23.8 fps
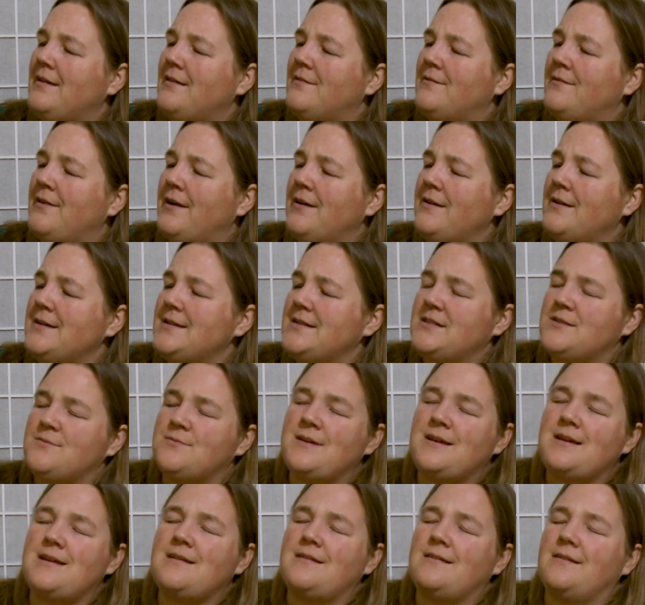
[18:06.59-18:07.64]
Very
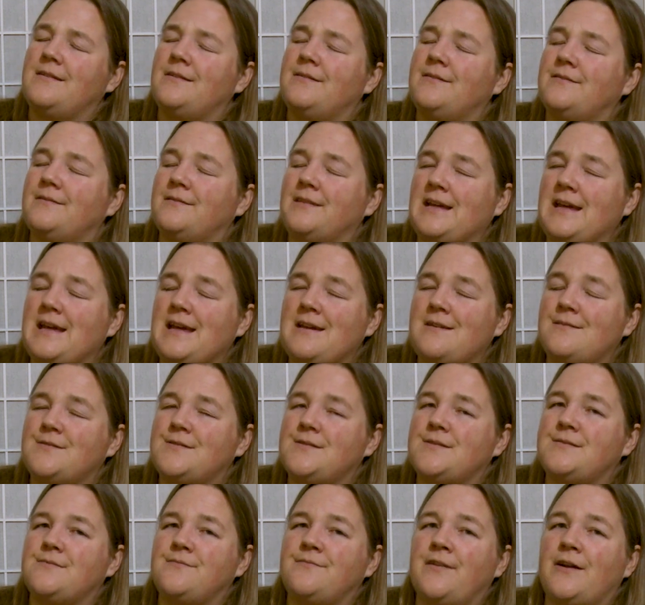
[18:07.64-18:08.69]
sweet
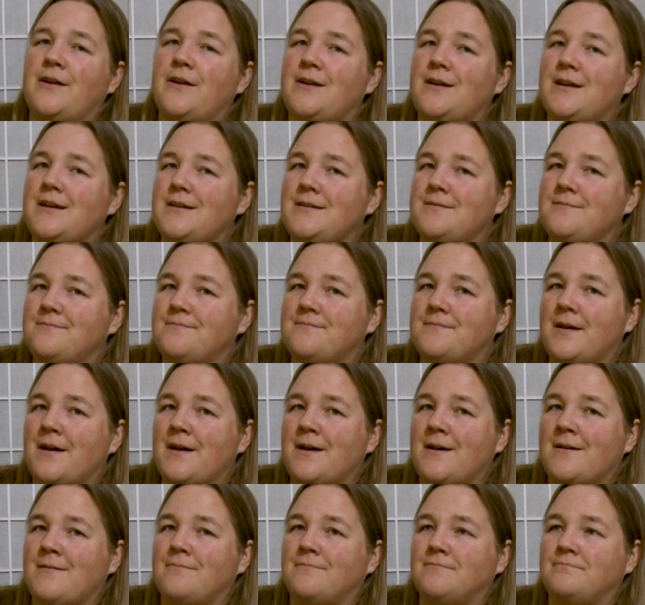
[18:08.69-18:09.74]
leaves, very
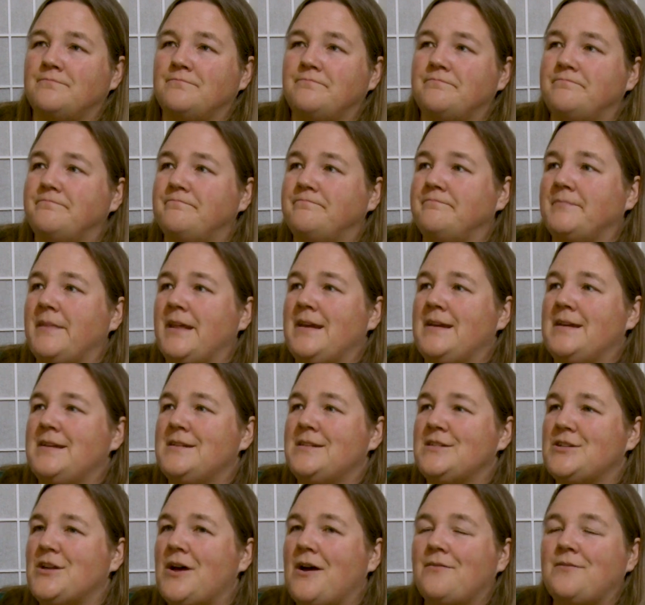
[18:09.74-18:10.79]

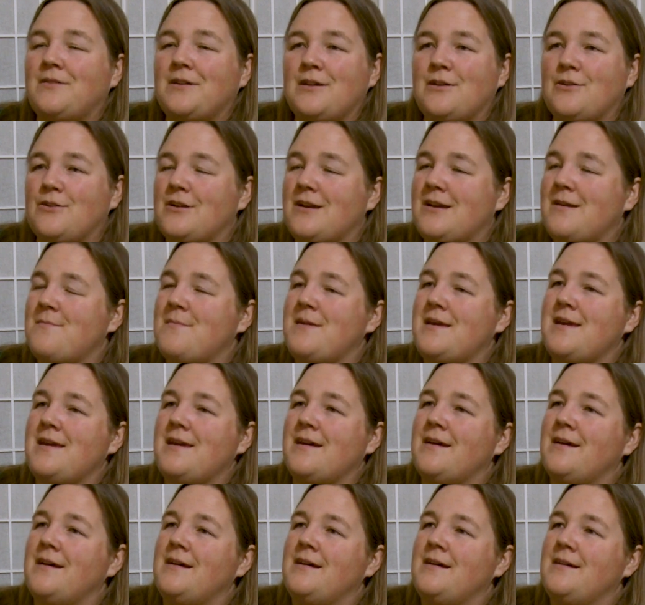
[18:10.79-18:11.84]
soft and
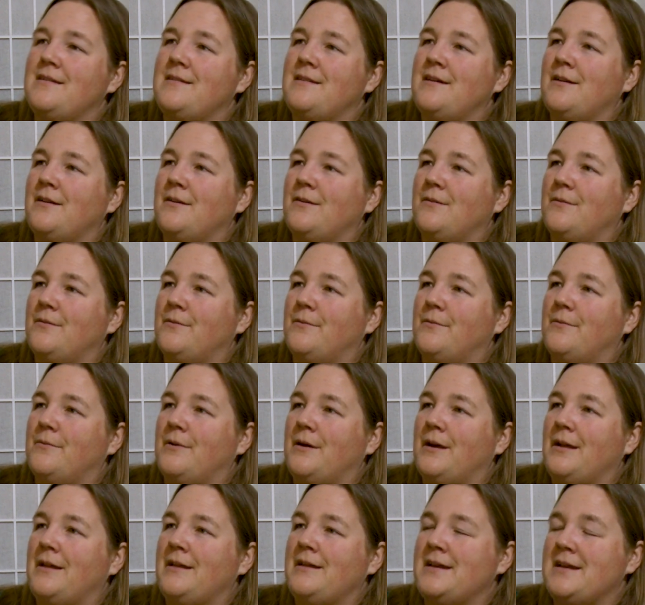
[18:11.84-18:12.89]
creamy.
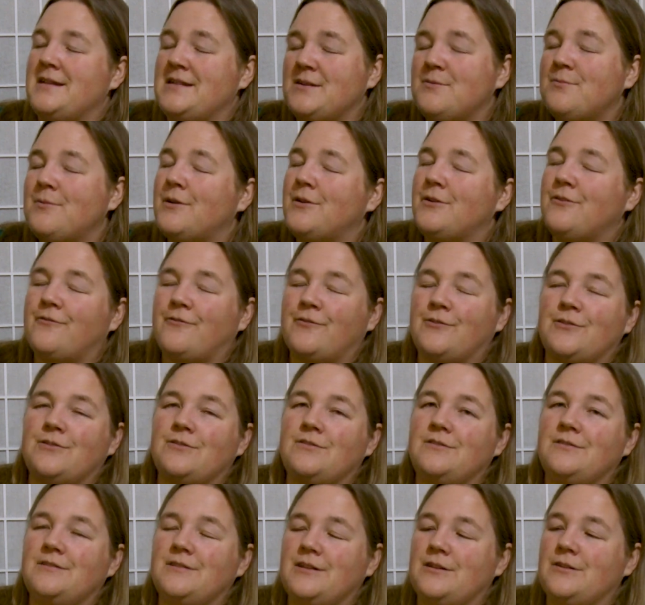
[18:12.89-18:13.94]
It's a wonderful
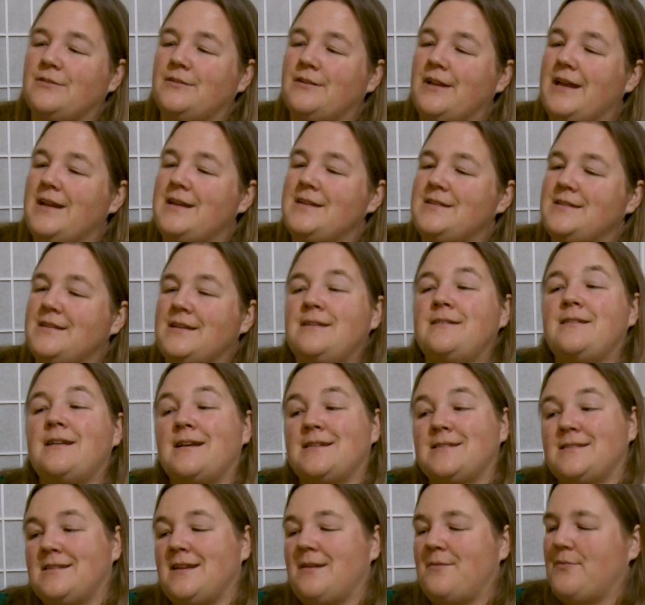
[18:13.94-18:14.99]
little lettuce, and
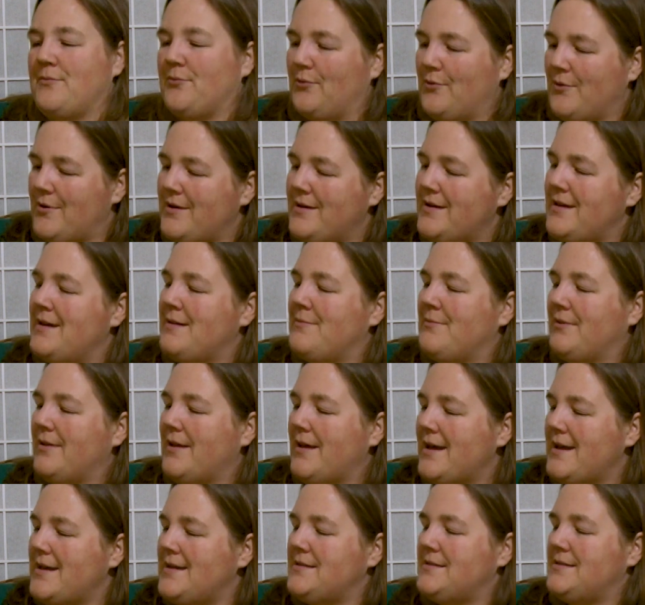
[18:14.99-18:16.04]
as the name
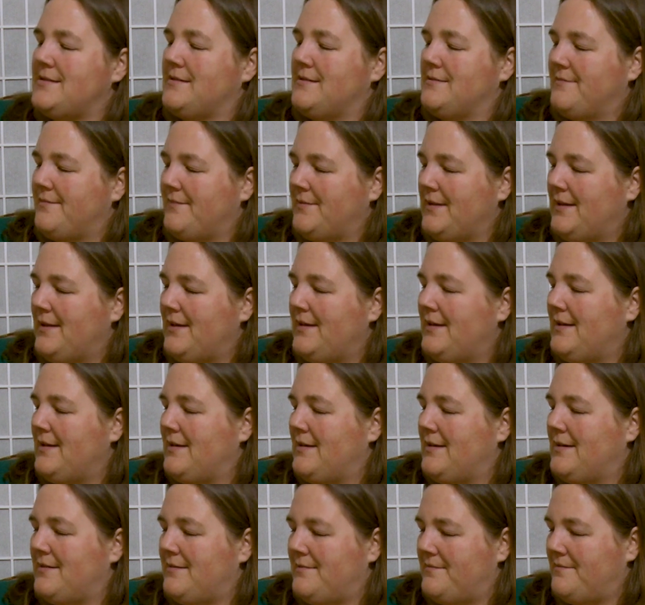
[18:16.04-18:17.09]
implies,
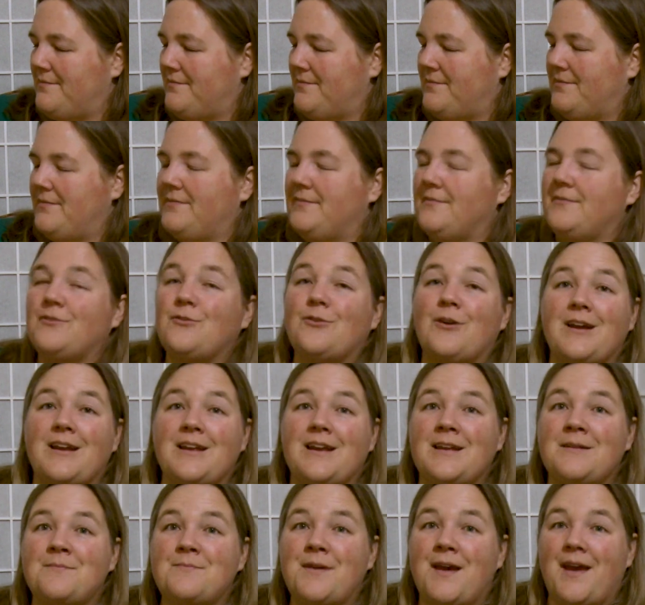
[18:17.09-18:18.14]
great
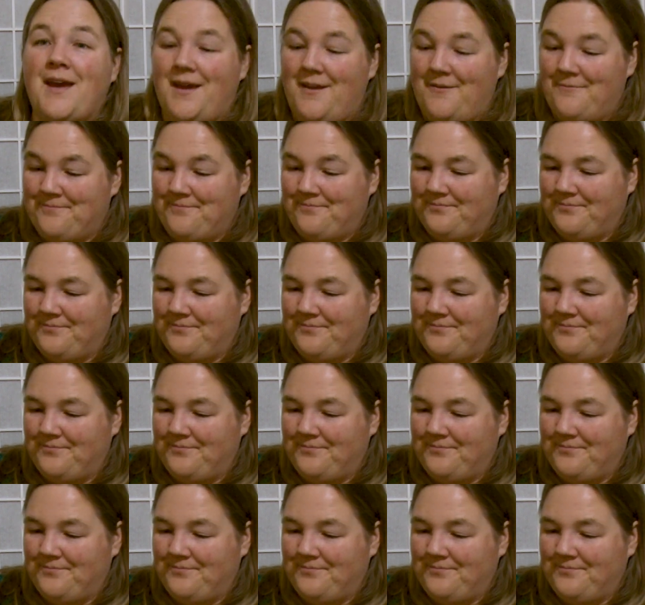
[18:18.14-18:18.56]
in May.